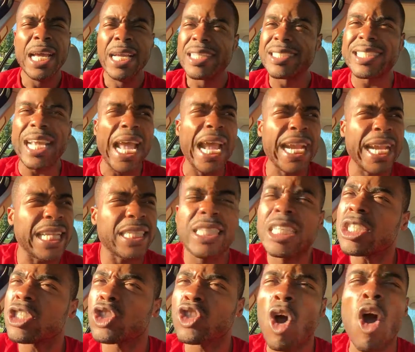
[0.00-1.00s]
saying that
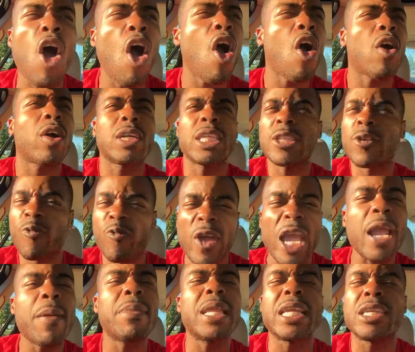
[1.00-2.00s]
this car, this
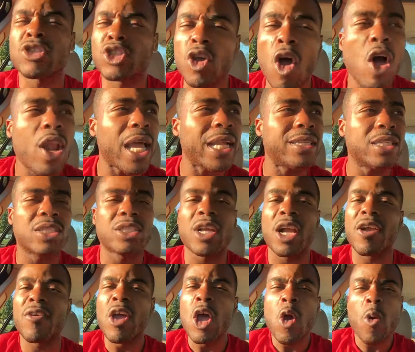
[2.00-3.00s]
family is all I
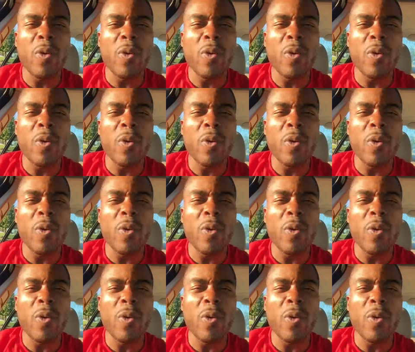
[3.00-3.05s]
deserve,